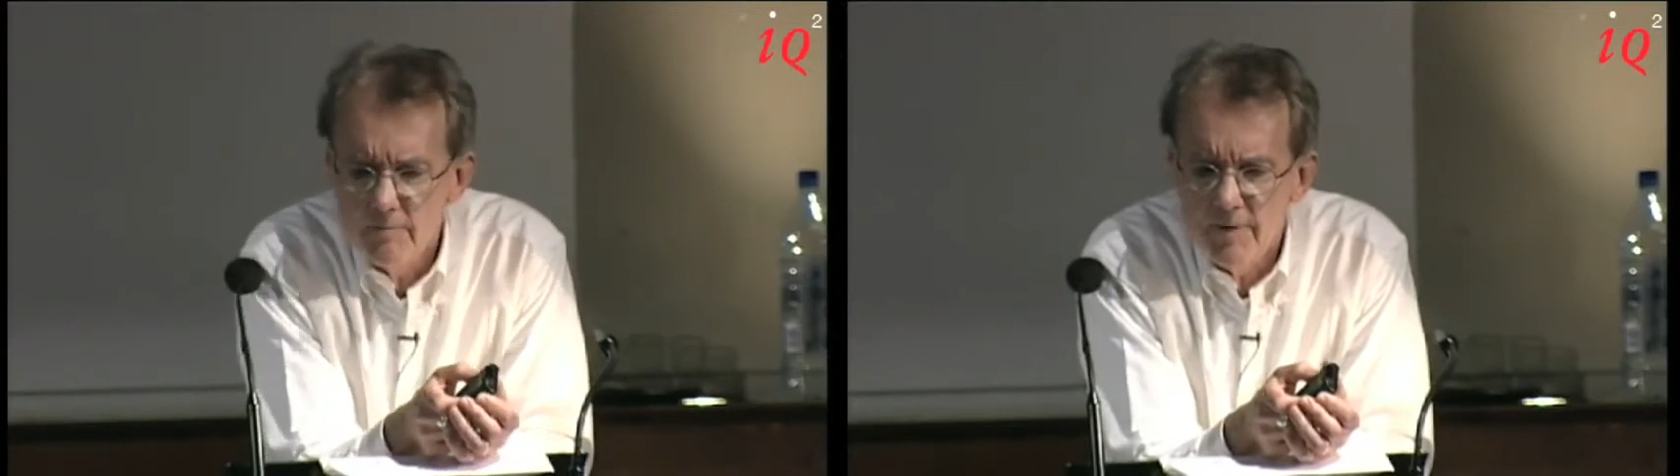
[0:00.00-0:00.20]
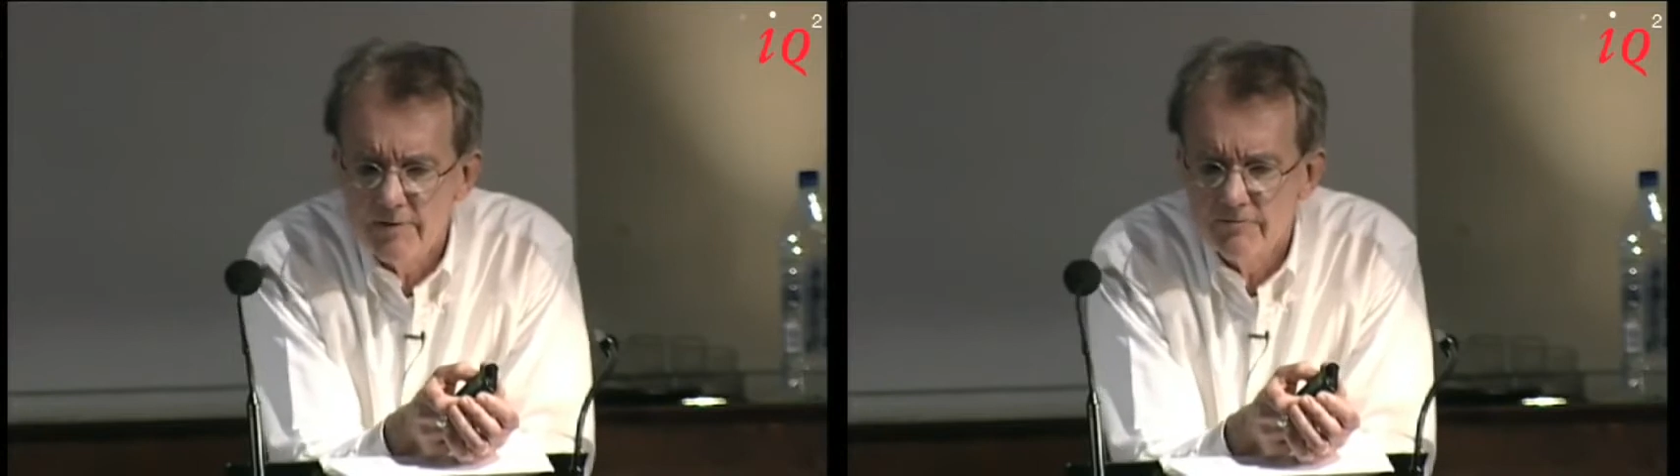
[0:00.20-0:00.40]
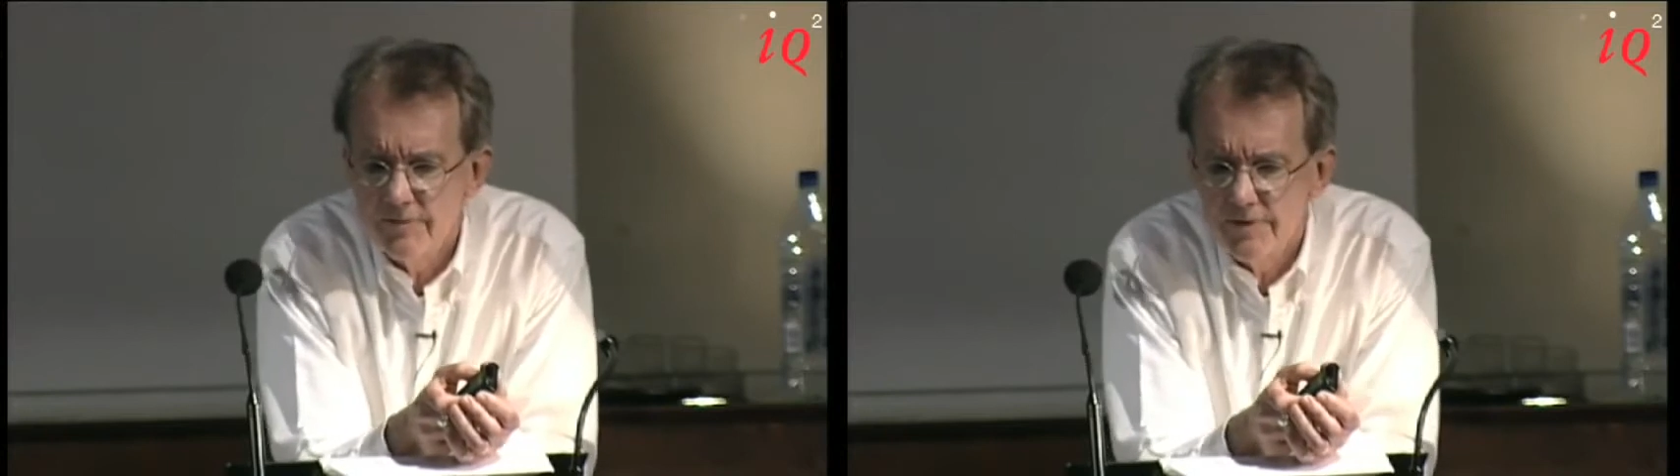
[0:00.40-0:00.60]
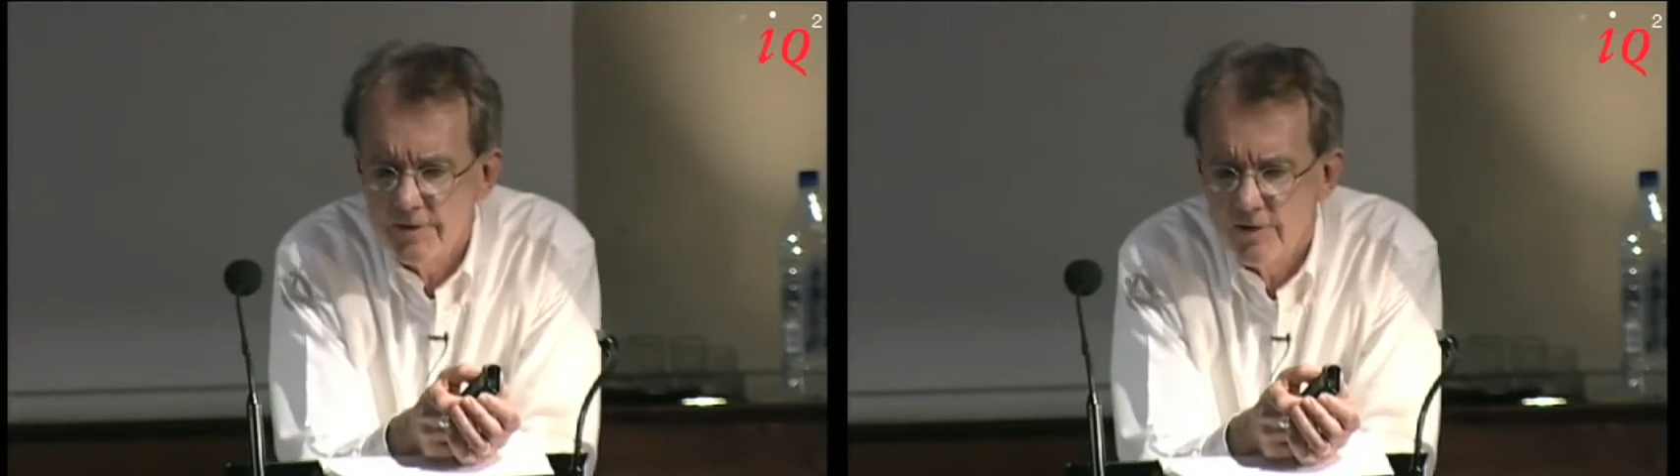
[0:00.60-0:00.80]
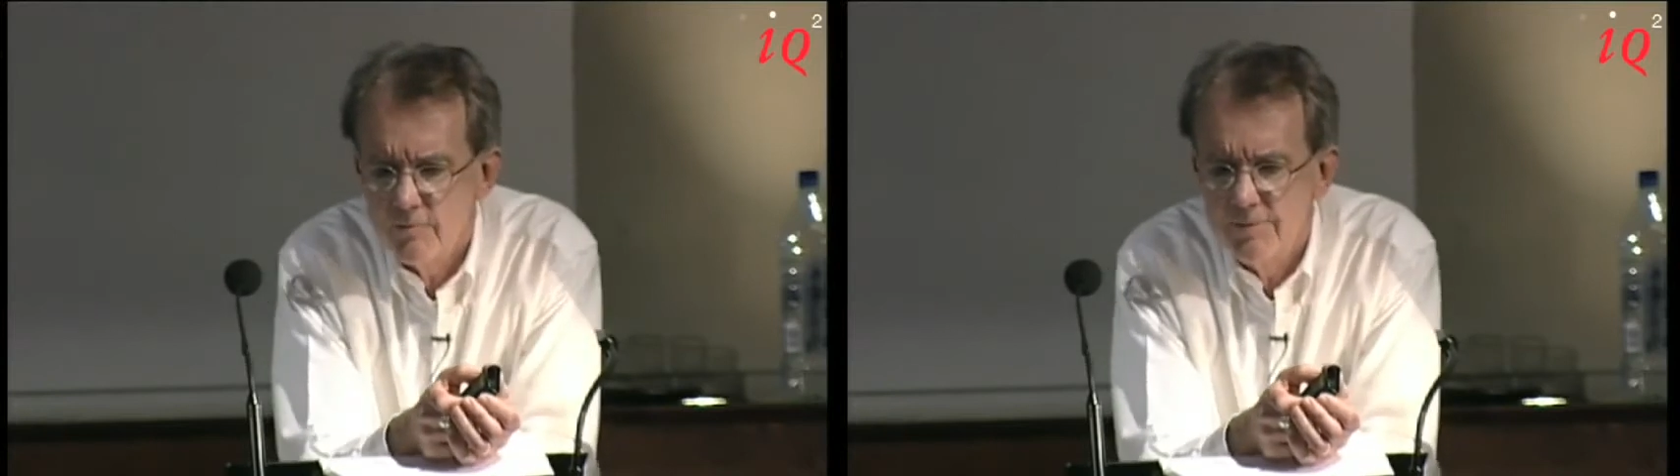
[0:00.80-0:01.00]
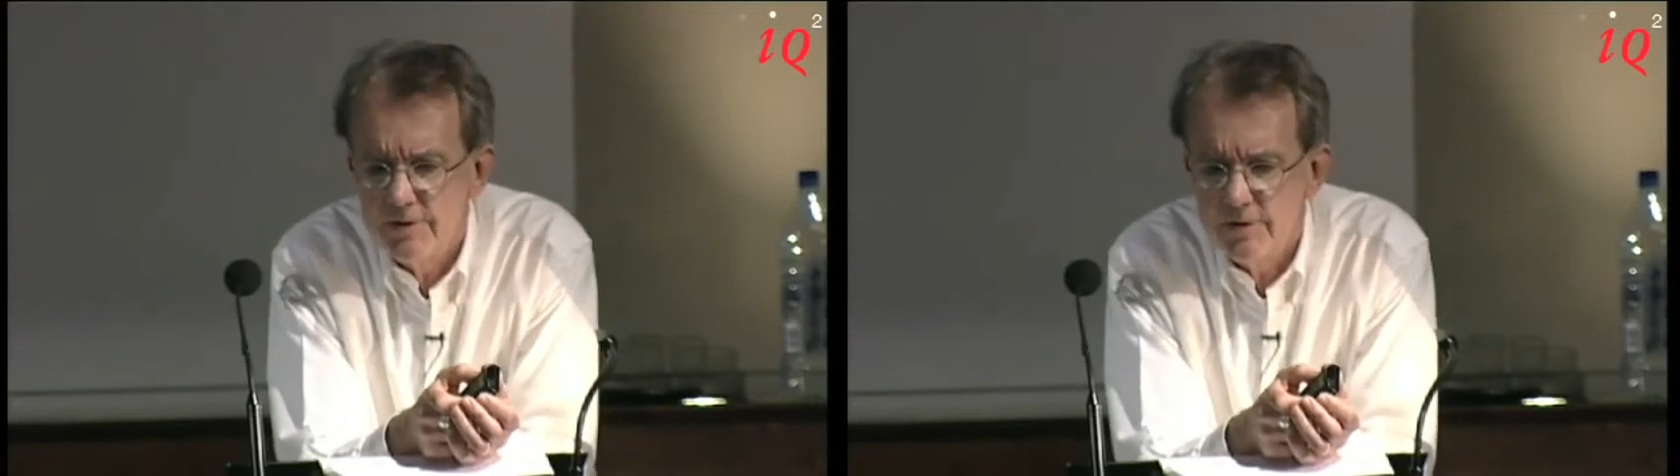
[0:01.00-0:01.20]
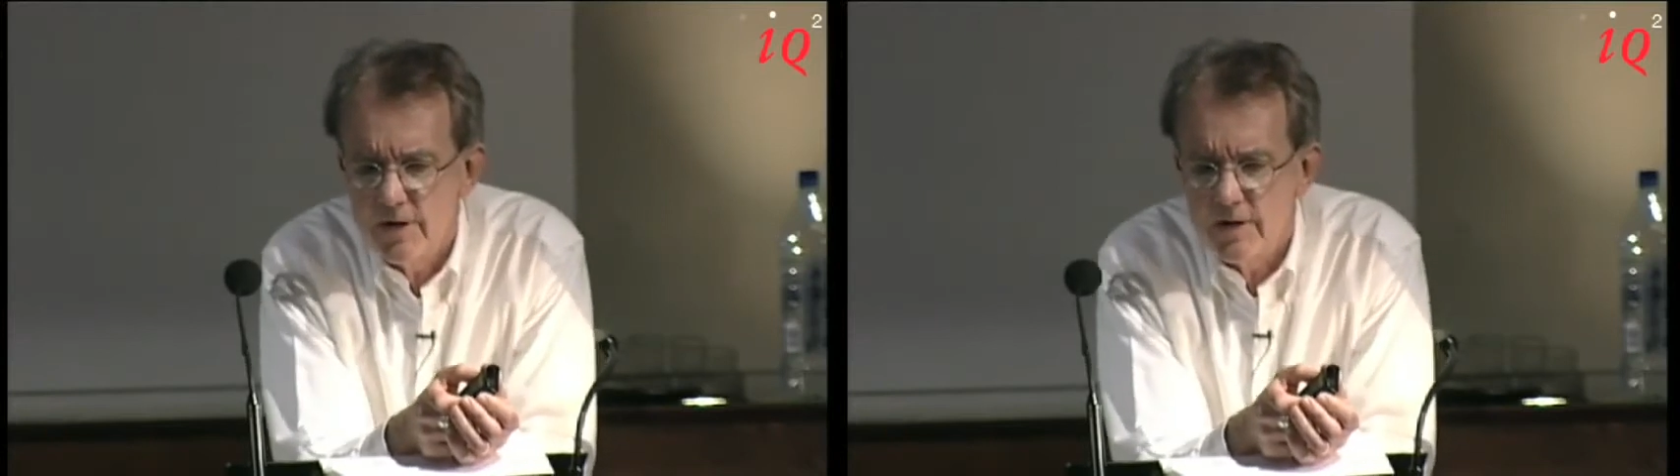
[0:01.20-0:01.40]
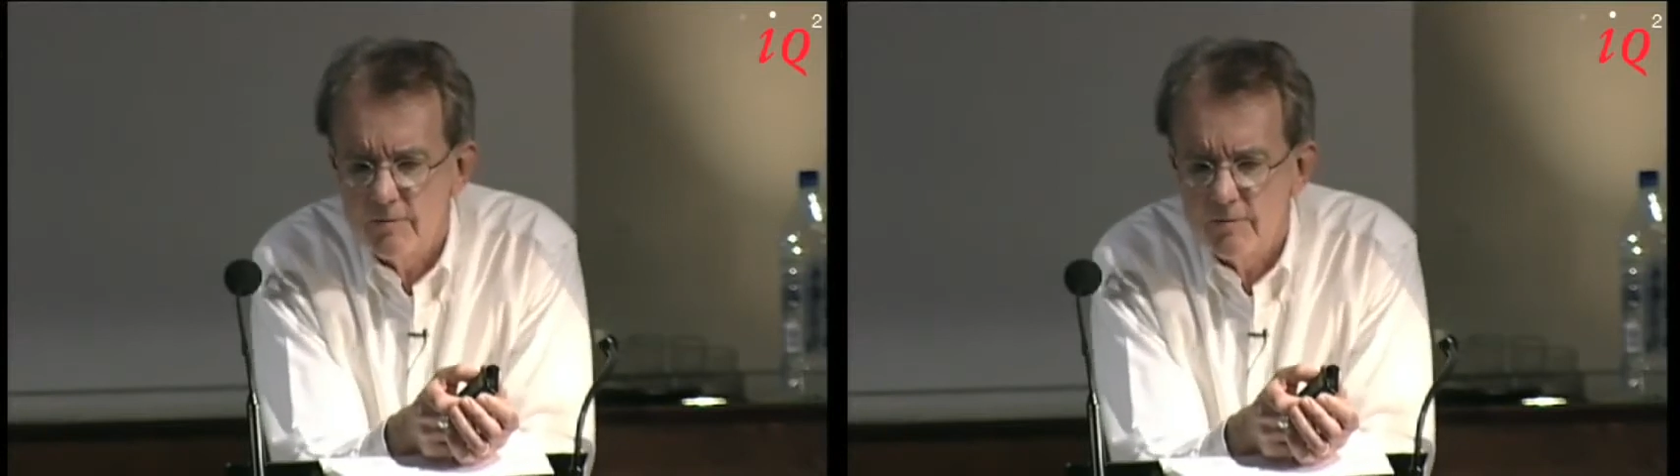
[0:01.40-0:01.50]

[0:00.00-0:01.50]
might video be